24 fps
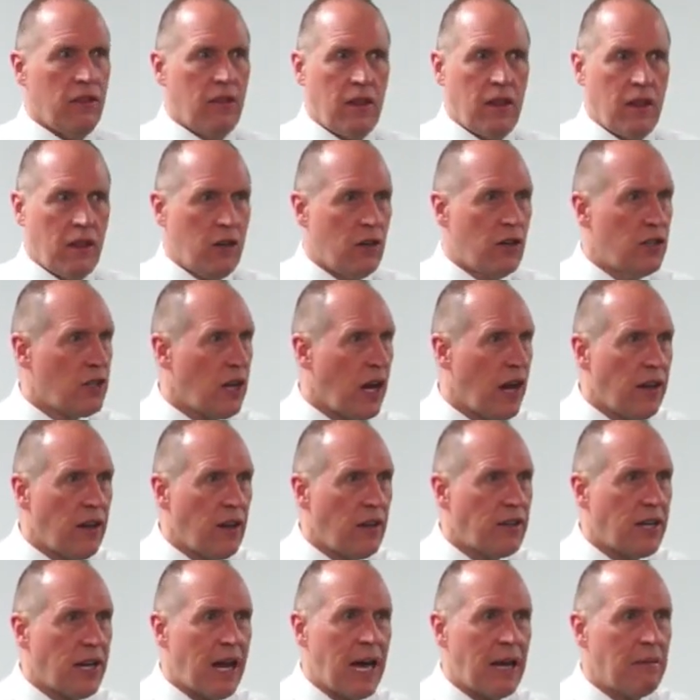There's other
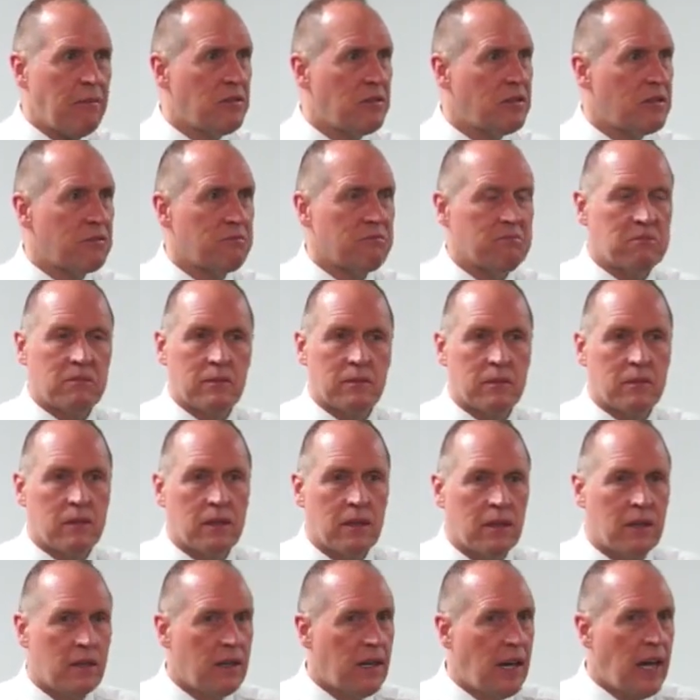times
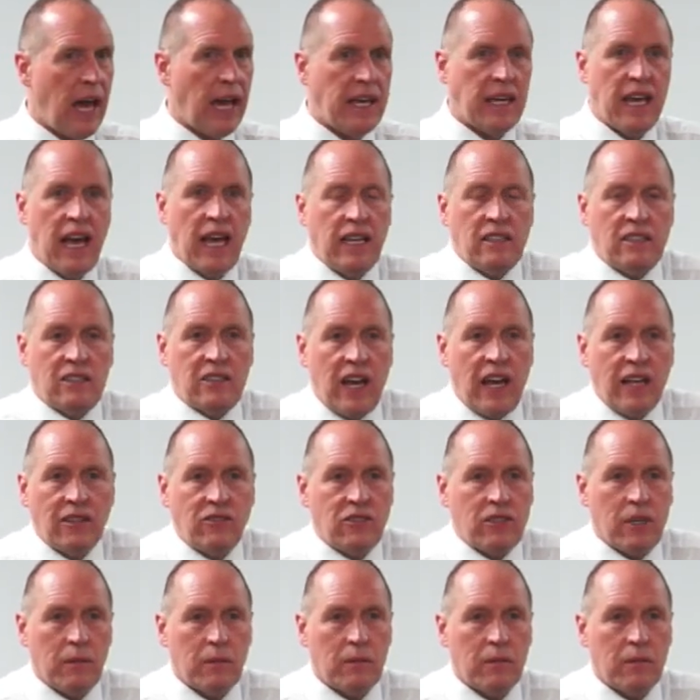I can't sense Him.